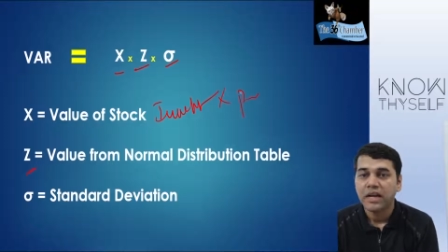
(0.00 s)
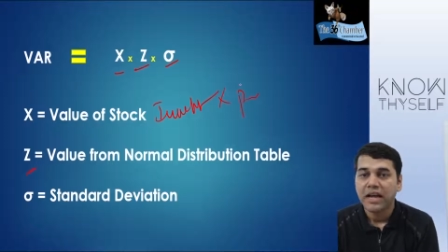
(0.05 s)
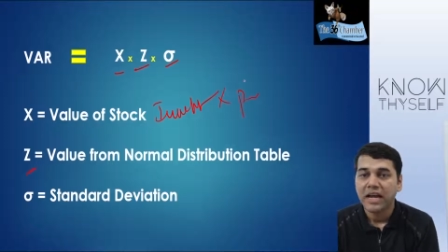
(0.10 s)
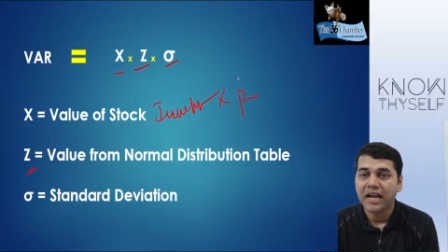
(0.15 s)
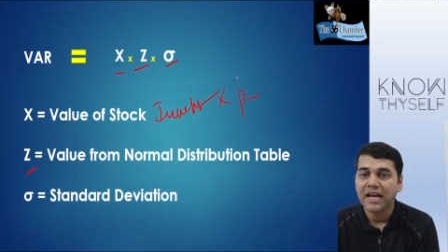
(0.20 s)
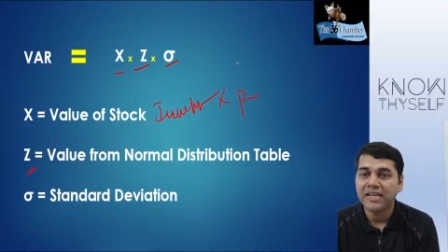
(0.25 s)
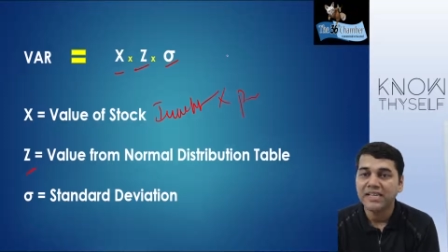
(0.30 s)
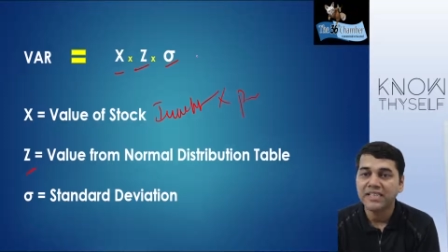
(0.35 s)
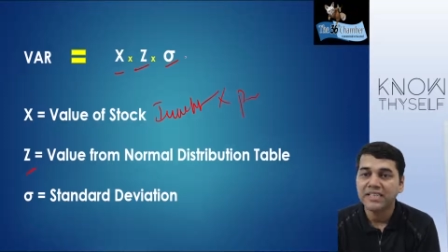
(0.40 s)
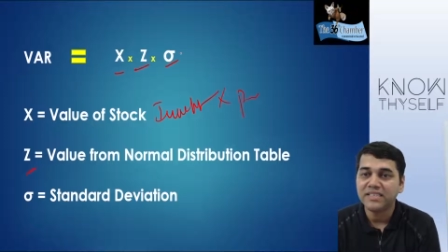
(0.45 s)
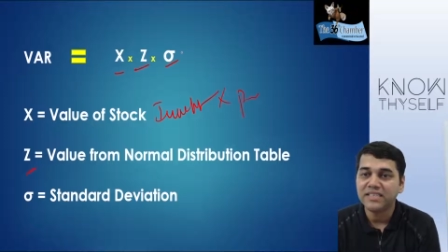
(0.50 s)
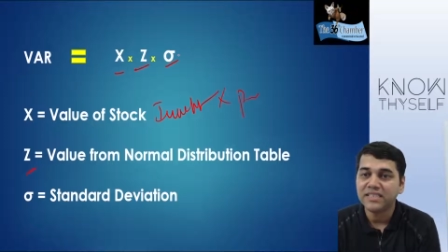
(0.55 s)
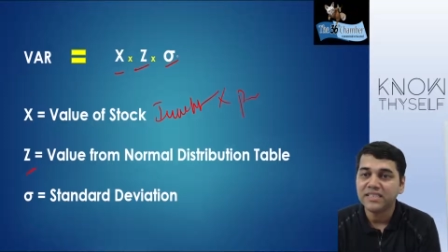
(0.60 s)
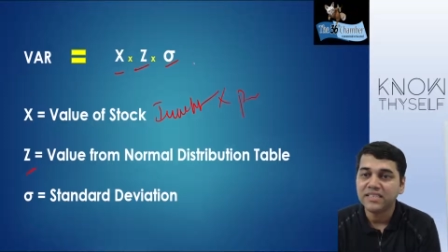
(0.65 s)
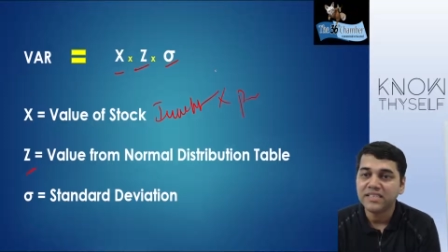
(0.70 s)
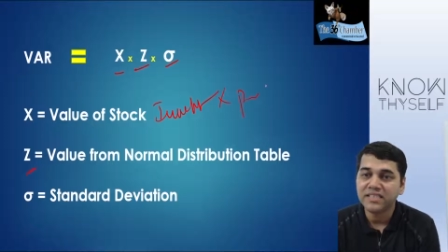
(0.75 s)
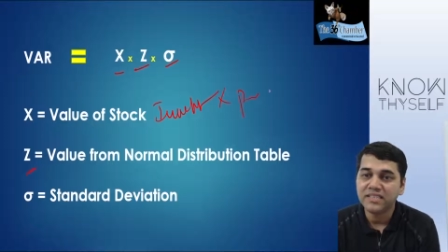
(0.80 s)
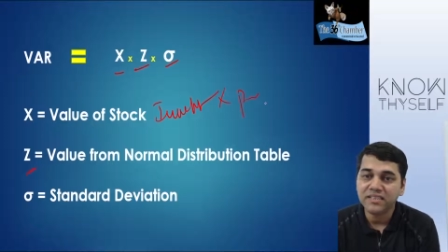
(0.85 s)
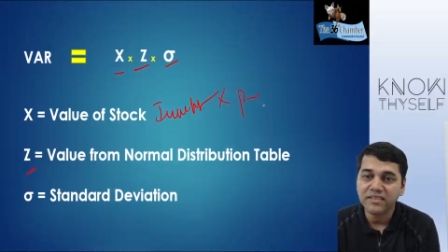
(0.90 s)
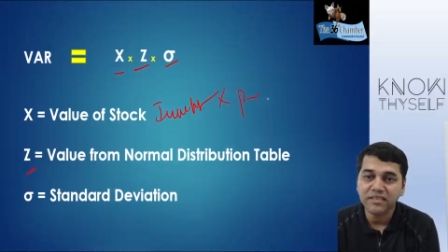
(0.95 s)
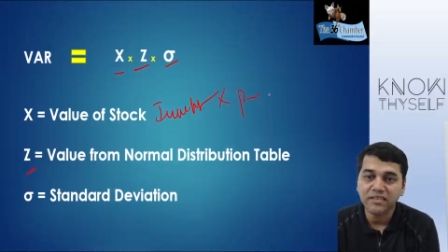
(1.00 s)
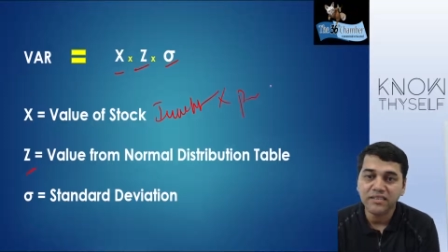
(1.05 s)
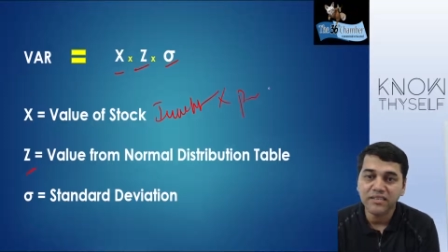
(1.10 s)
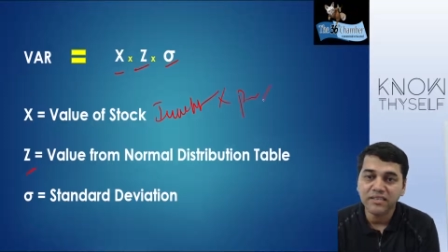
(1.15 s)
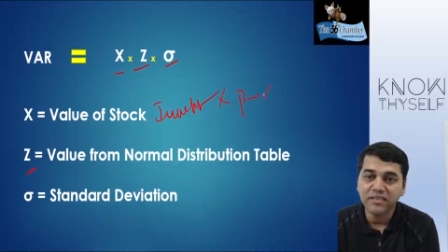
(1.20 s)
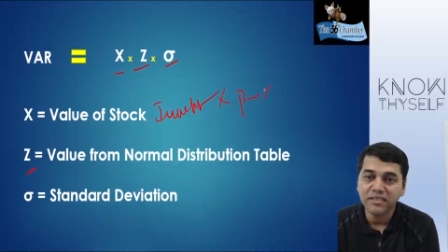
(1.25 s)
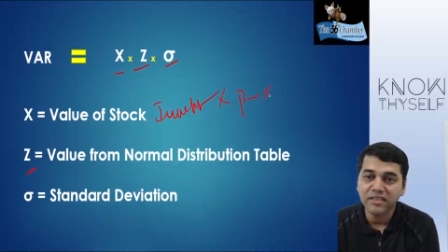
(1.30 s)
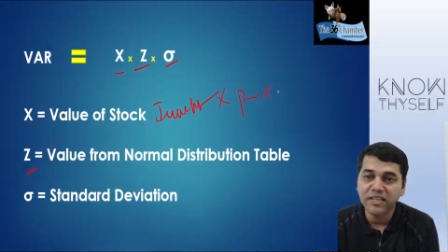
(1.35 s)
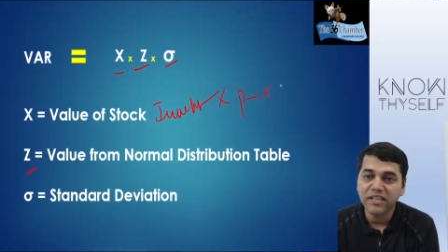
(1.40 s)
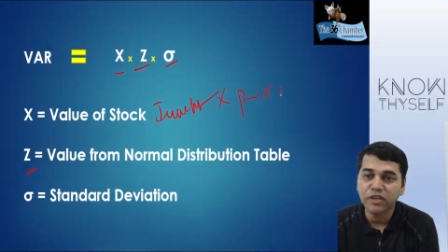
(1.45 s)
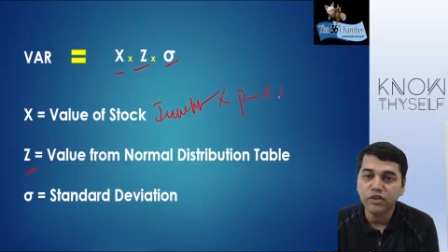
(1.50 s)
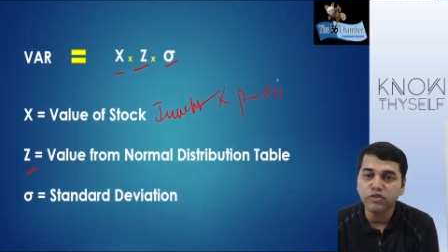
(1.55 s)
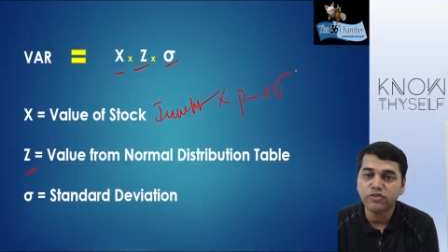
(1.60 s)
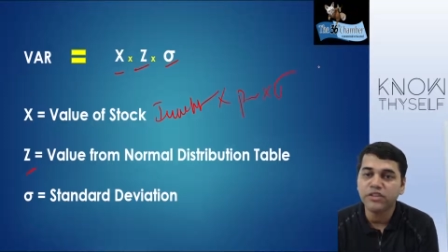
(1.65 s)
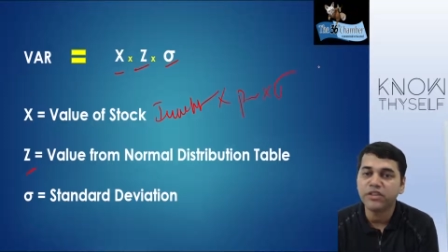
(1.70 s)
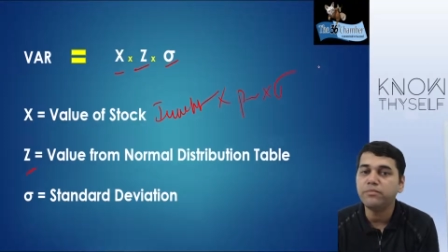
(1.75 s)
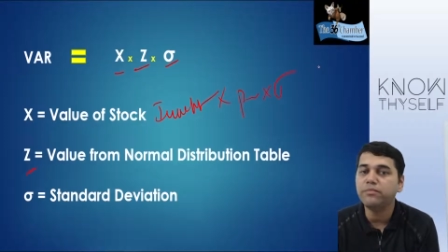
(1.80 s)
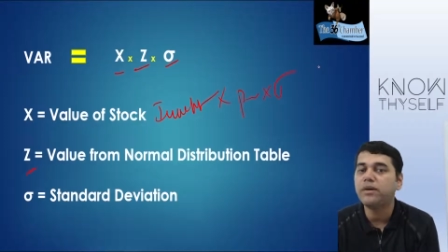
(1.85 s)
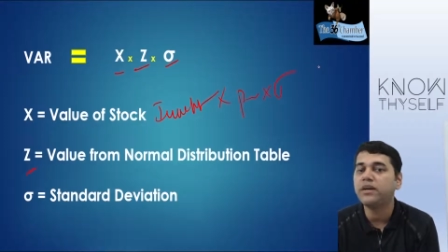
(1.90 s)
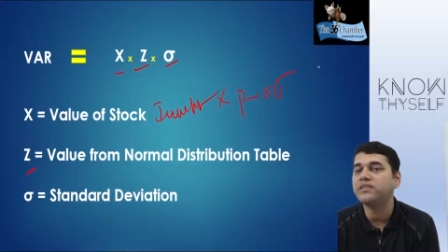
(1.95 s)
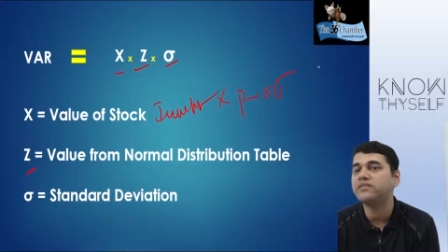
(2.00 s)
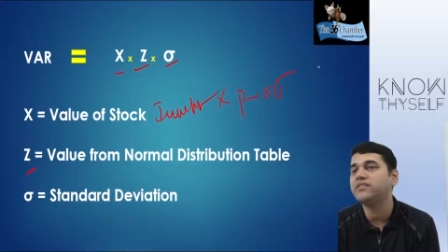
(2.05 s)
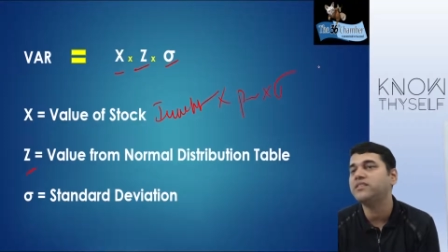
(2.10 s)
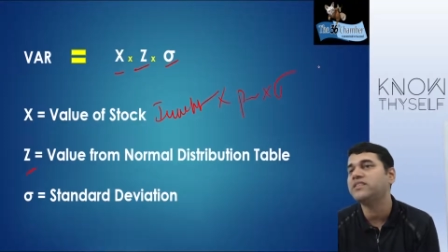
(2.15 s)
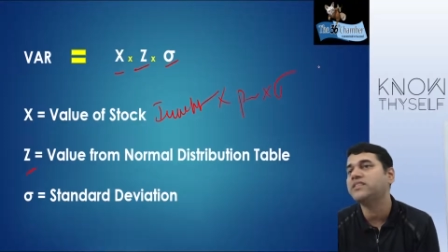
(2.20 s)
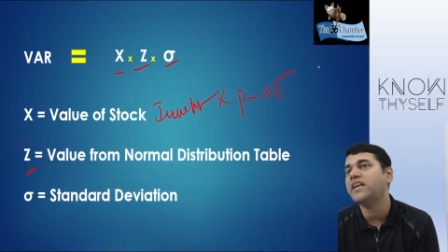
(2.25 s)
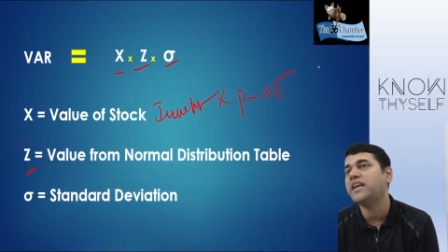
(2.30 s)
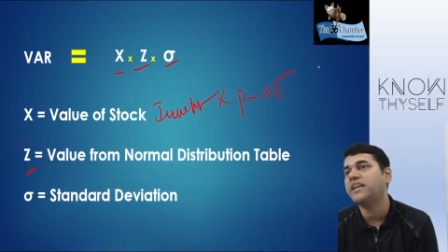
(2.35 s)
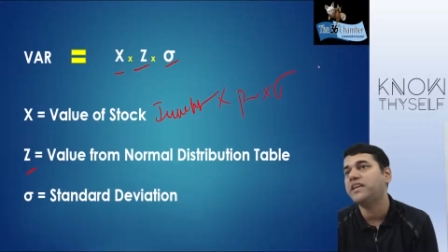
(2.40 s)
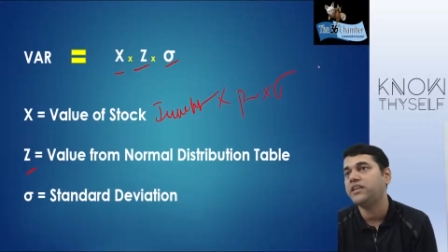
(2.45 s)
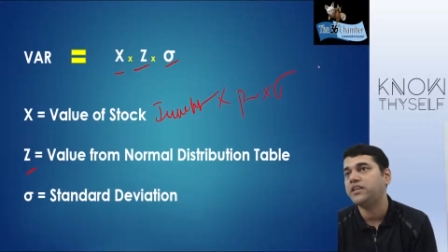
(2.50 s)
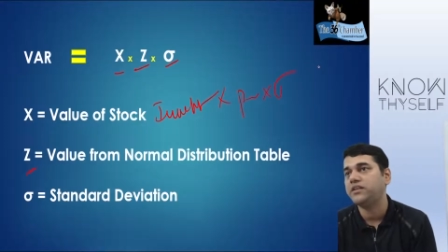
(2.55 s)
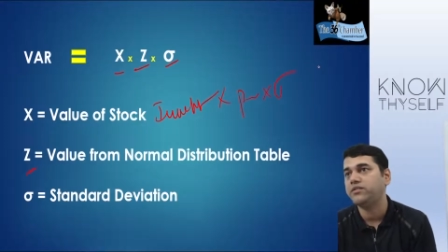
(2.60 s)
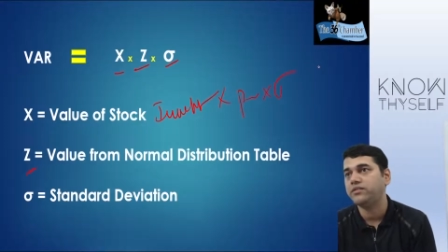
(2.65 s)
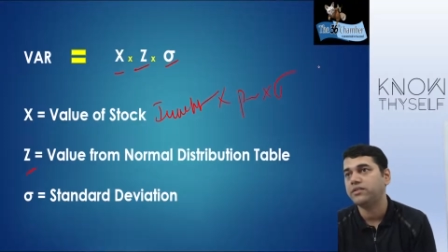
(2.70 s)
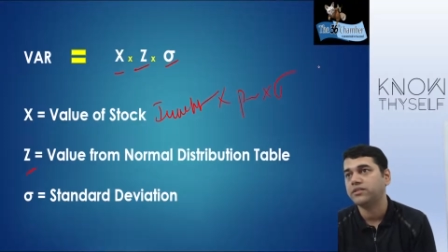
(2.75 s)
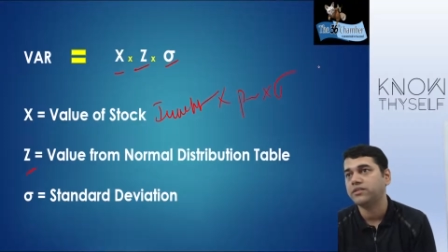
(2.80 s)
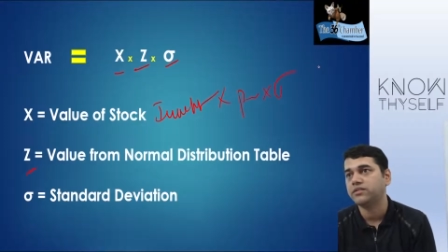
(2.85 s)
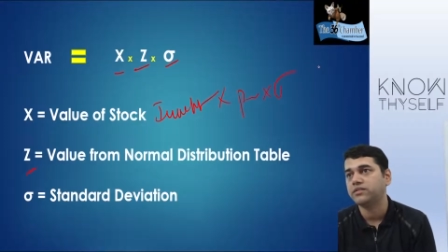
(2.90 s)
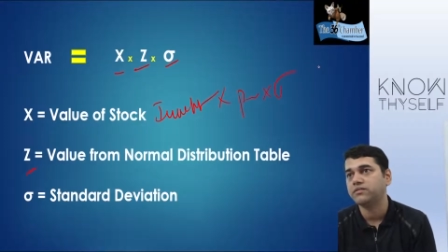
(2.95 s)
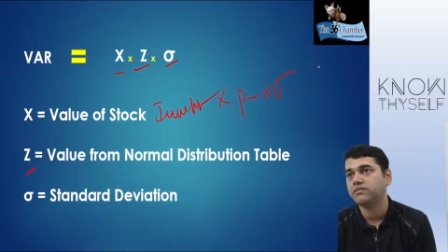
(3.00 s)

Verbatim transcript: and into sigma is the standard deviation.